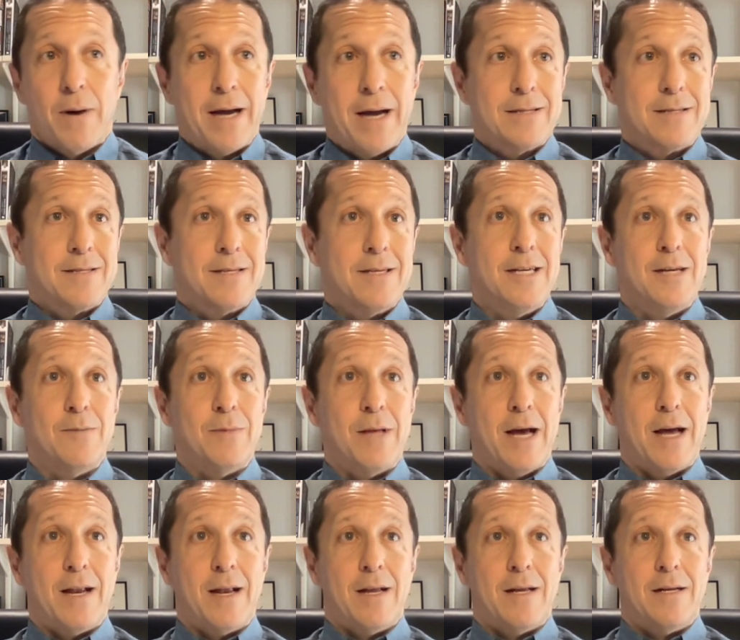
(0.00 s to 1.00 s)
by a team
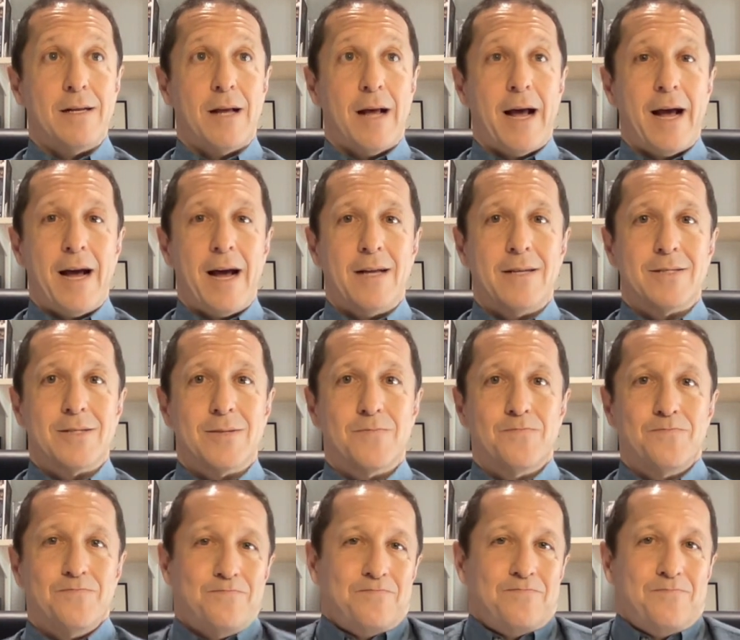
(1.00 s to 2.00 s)
that has,
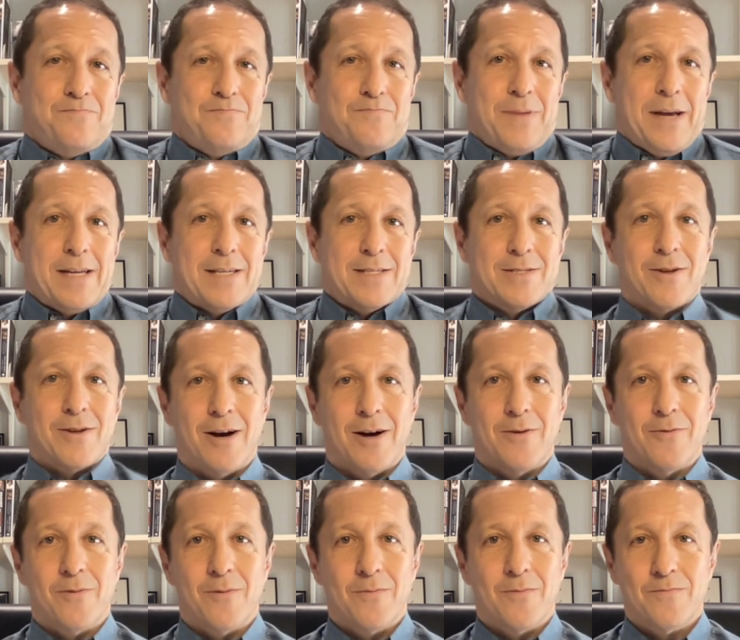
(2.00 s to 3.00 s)
based
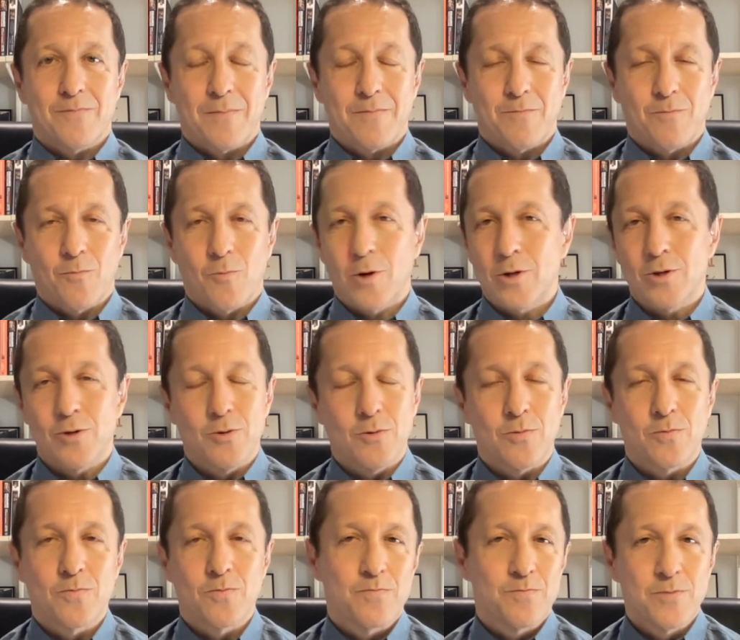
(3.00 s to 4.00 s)
on what
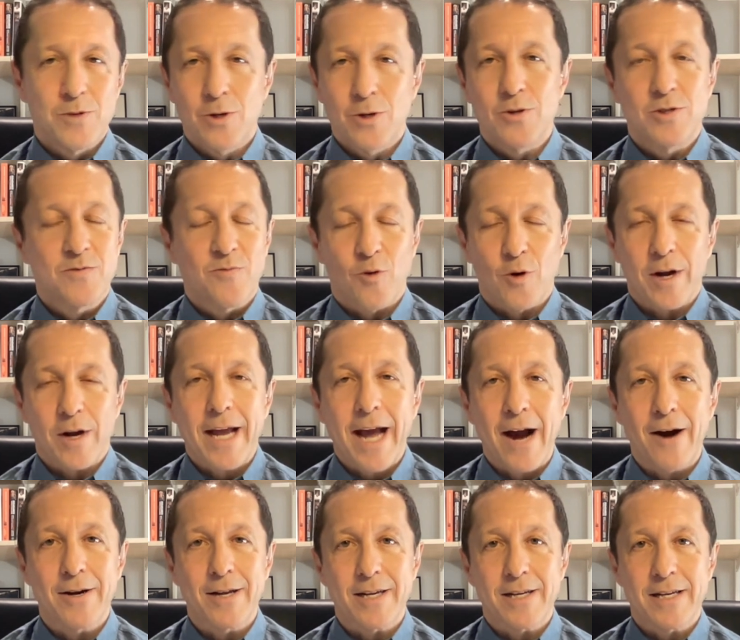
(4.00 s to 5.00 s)
you use for
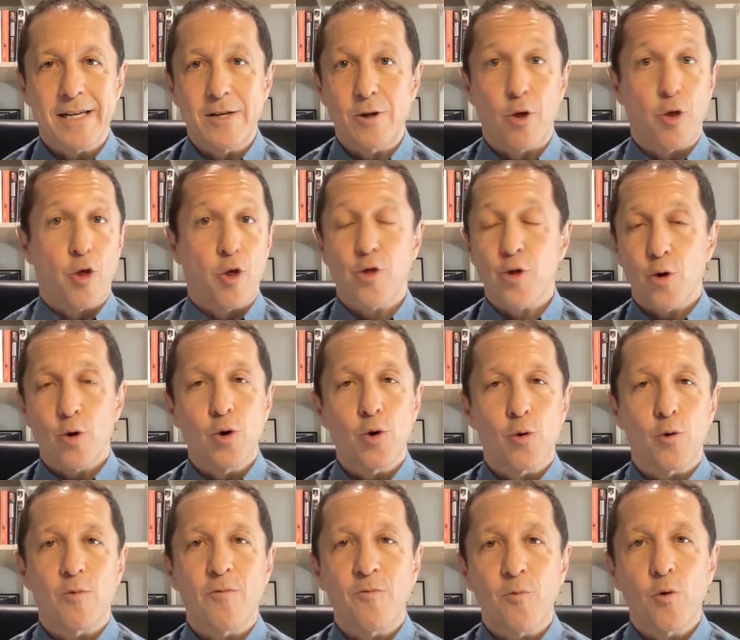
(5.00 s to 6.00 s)
accounting, either the
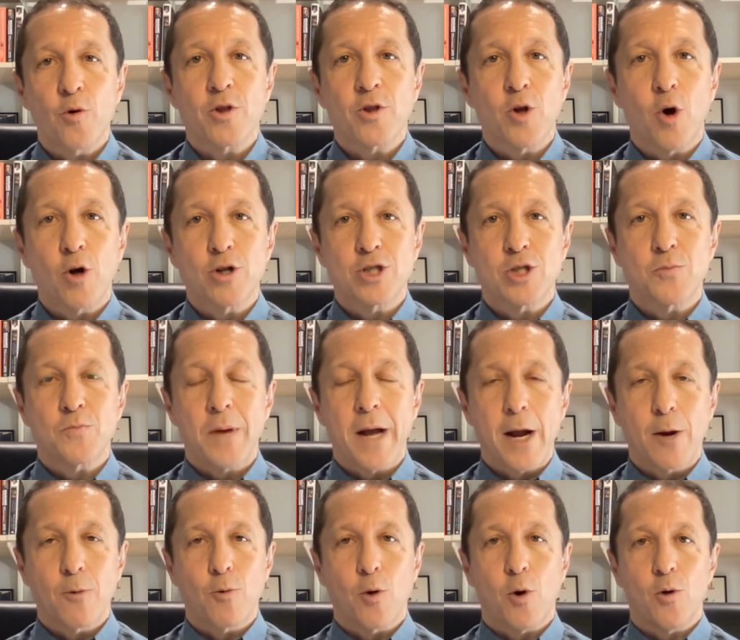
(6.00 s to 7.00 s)
third or fourth largest
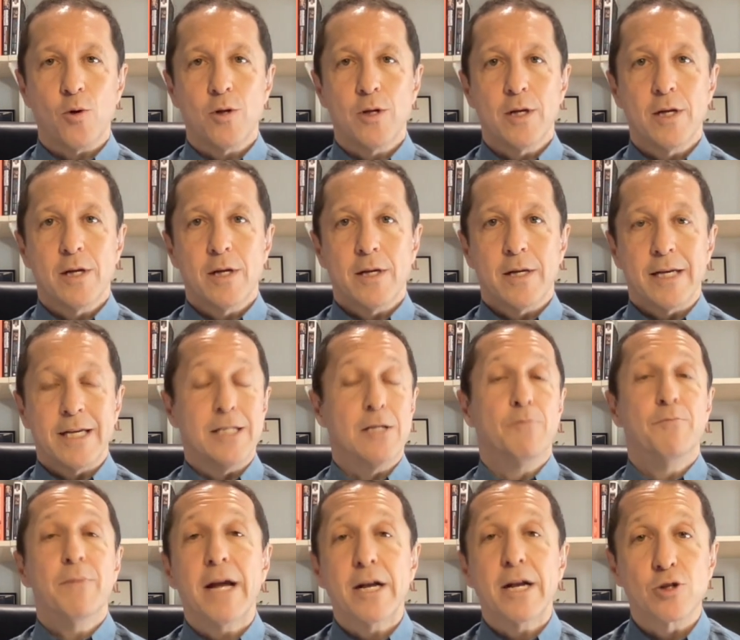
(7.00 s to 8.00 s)
payroll in
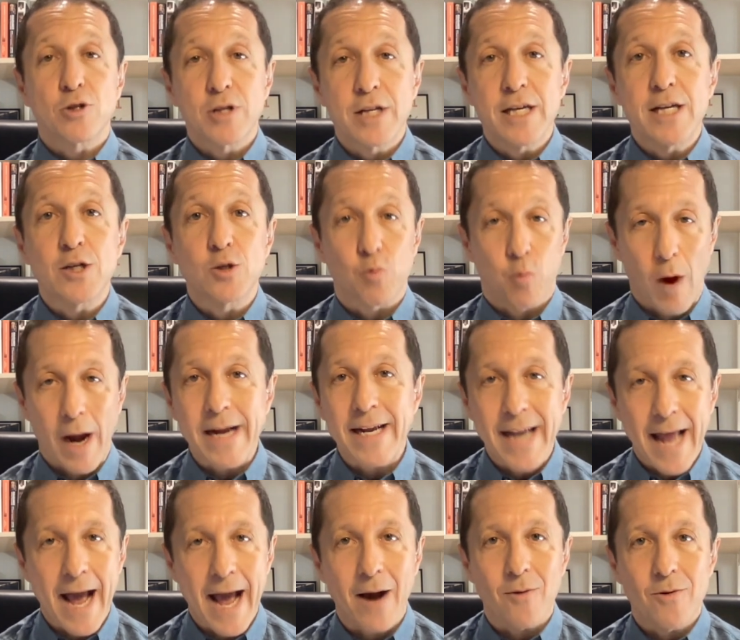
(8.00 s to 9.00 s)
the major leagues
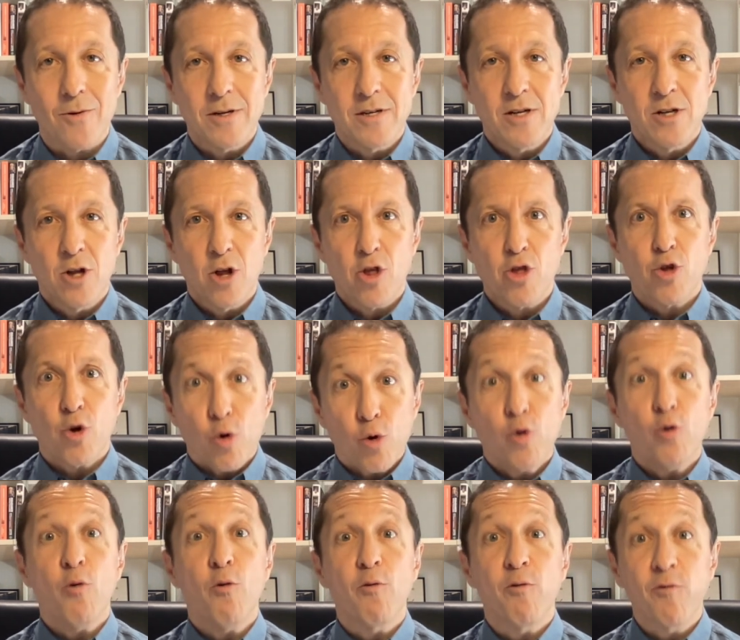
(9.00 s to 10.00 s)
right now.
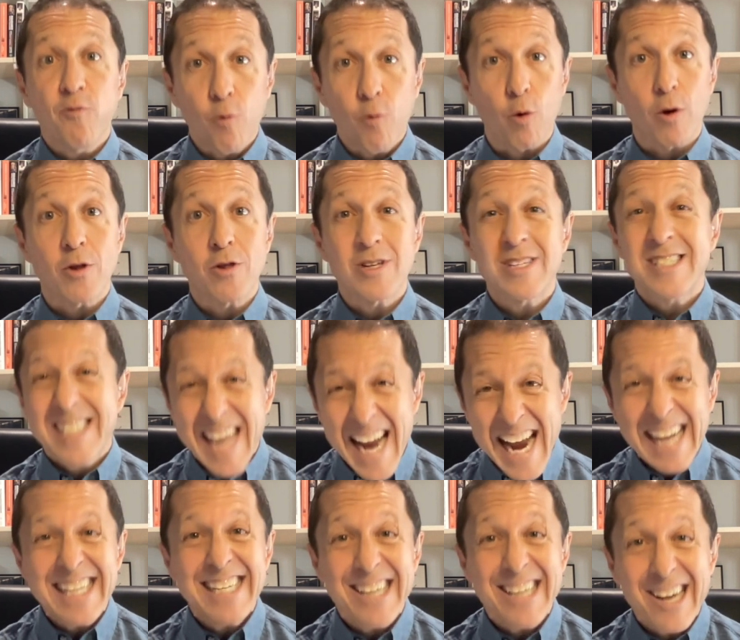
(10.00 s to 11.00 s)
Third or fourth, the
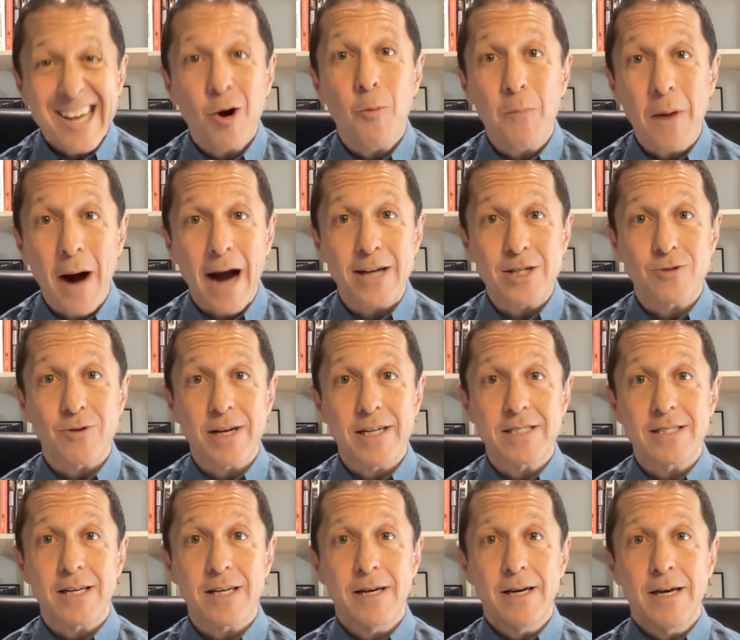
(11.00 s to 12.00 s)
San Diego
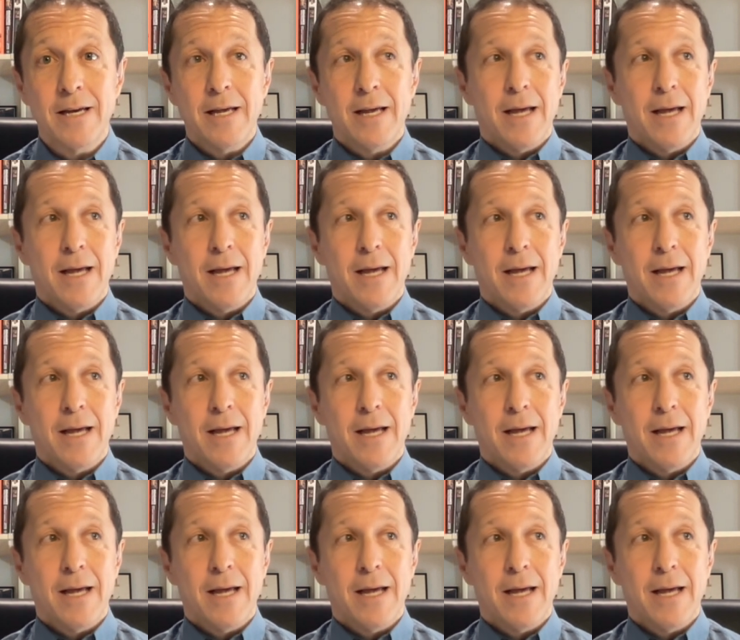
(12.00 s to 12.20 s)
Padres.